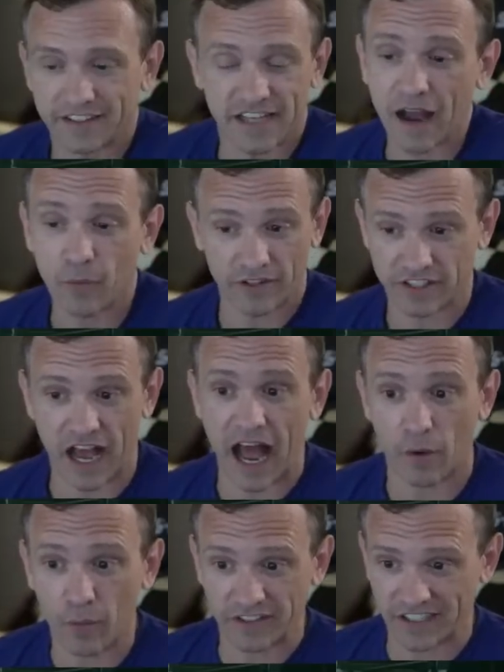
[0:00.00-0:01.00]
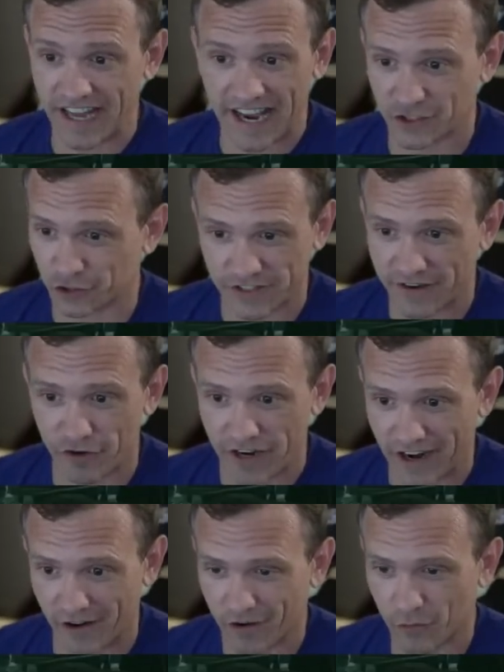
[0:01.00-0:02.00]
I went to nationals every
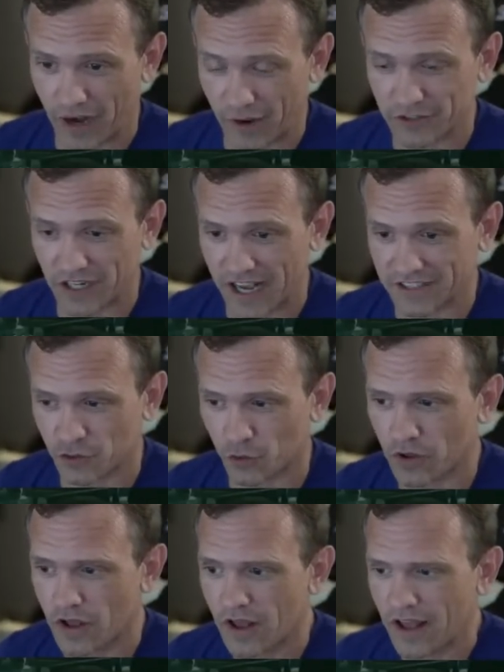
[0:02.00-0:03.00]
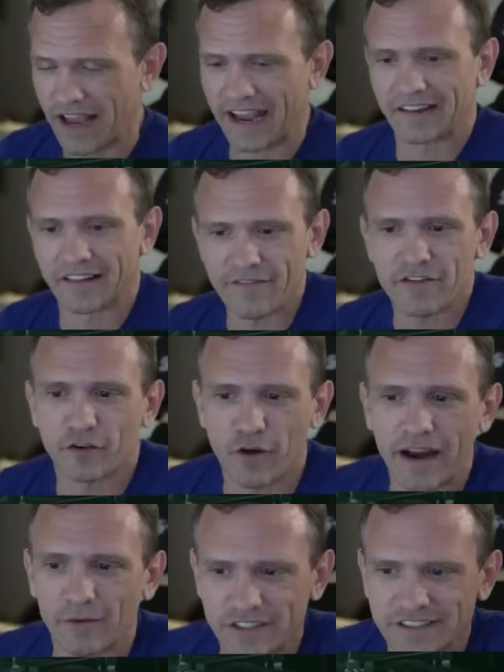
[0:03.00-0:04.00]
year when I was in high school. In 11th grade, it
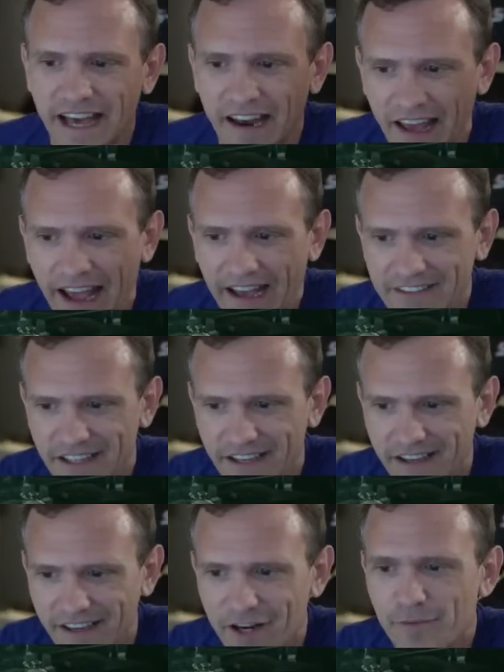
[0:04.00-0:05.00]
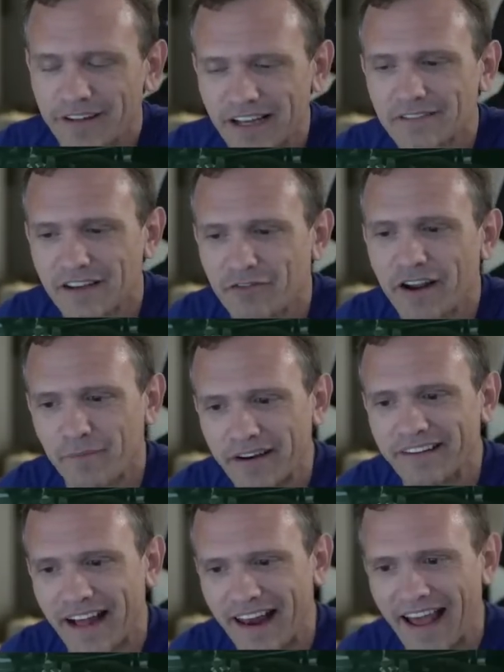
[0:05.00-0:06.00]
was in Tallahassee. You know how many times I've freaking been to
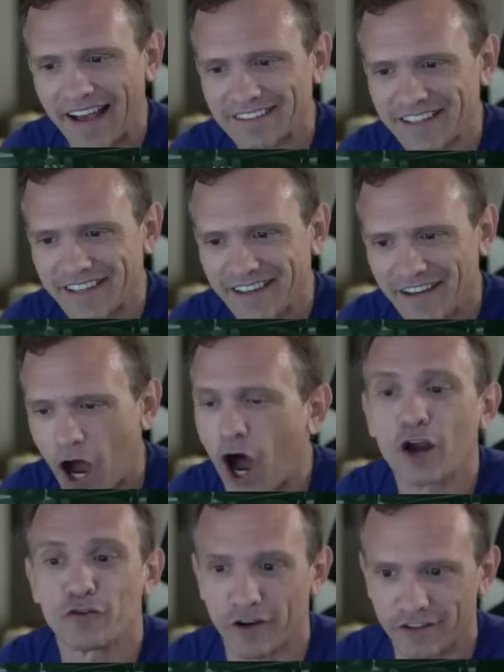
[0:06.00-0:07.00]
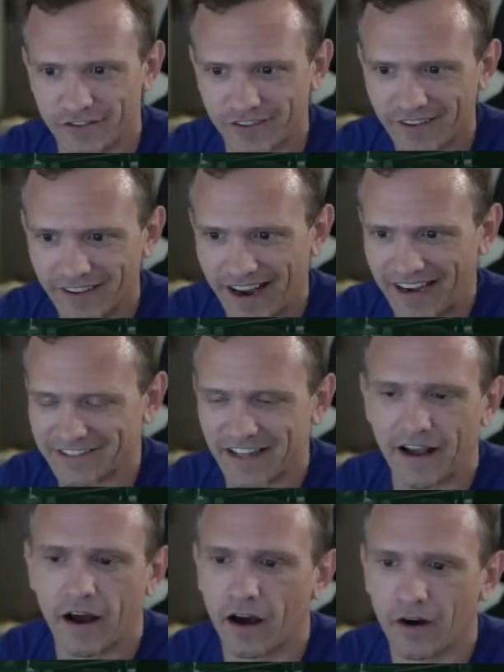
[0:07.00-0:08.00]
Tallahassee? Hundreds. And it's like,
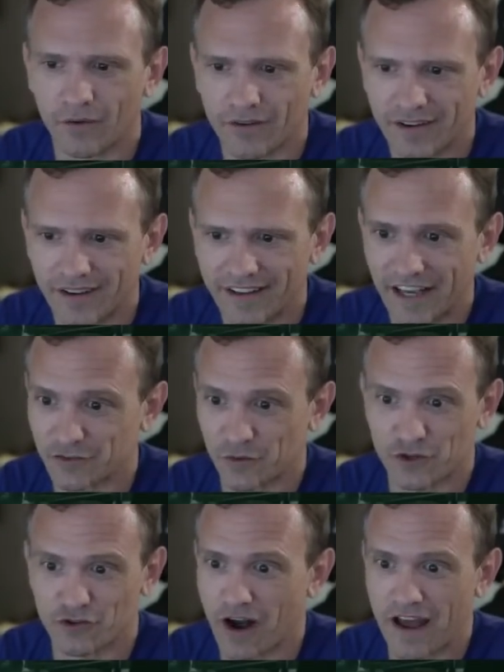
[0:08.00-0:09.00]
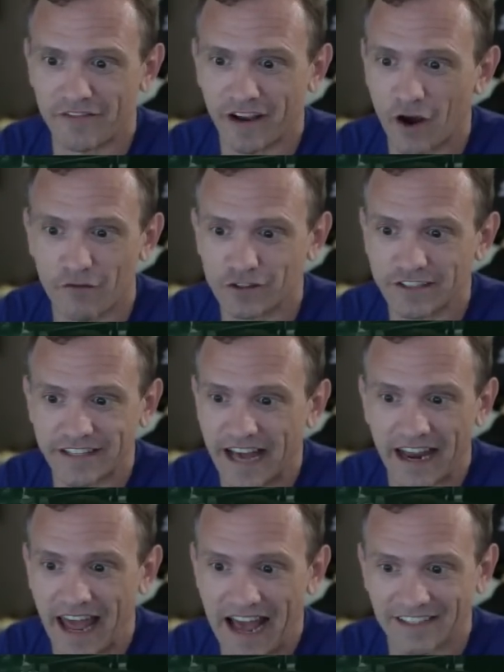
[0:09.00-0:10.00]
oh, guess we're driving over to
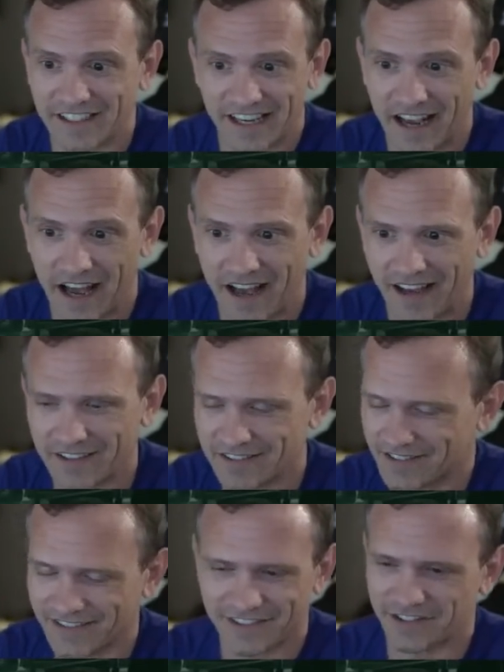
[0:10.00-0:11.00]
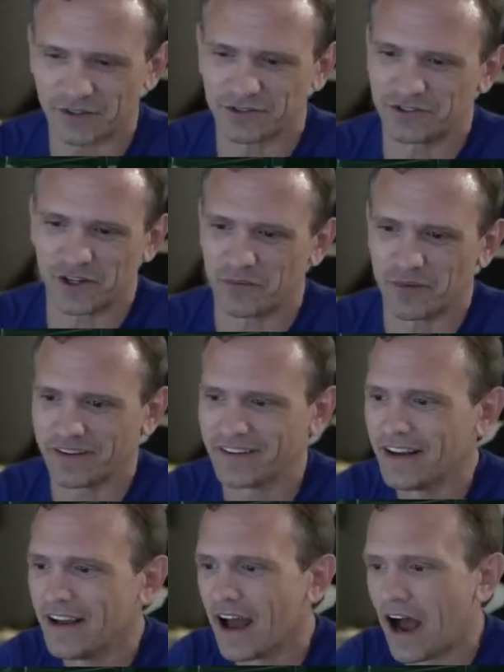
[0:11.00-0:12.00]
Tallahassee, guys. So stupid.
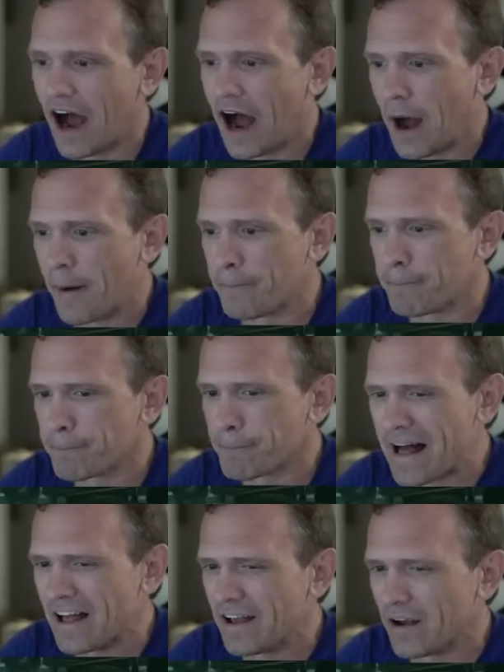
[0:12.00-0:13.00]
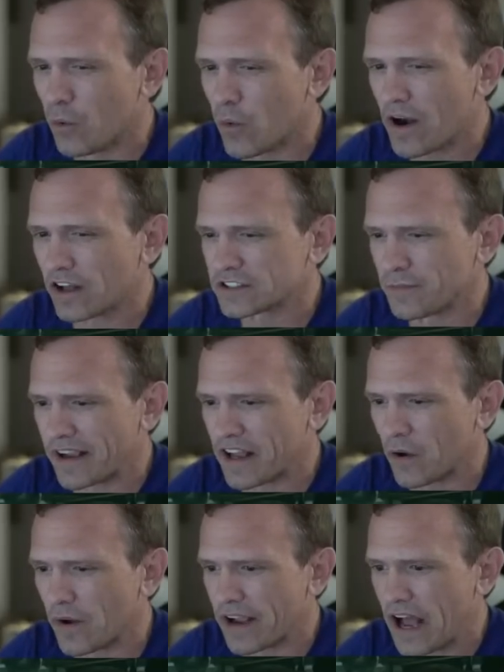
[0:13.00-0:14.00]
Where else am I
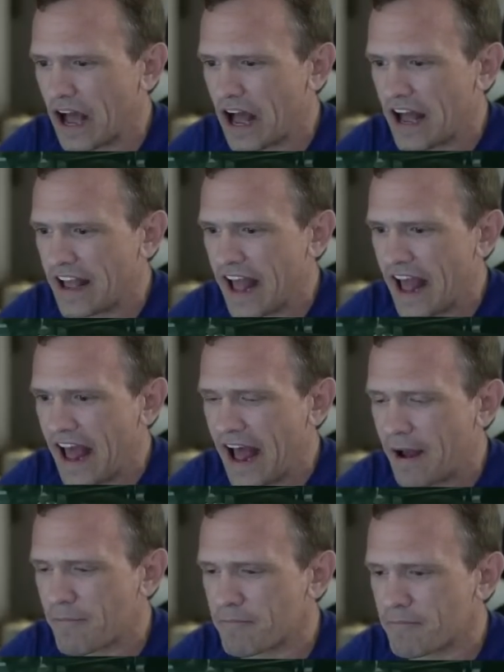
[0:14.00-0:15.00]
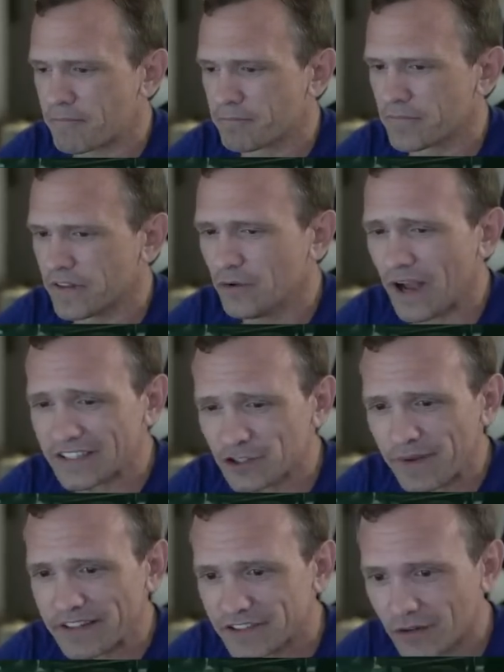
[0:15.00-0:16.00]
going? I am. You guys are
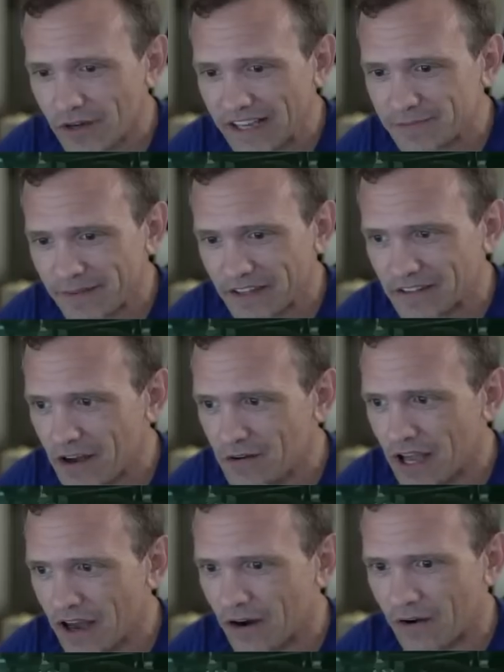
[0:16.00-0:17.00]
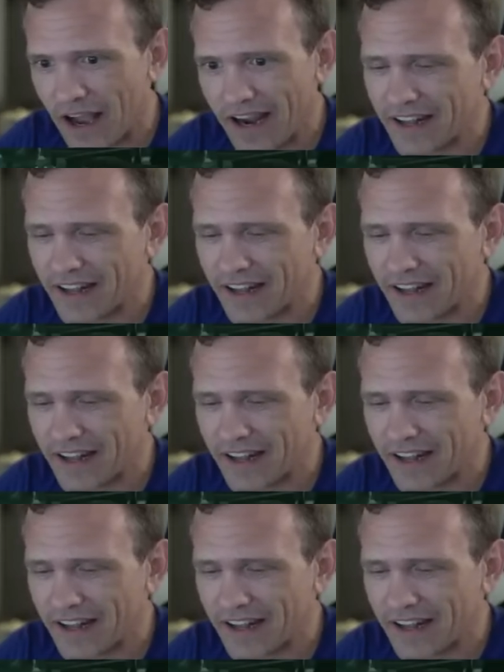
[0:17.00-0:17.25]
being so nice about the logo.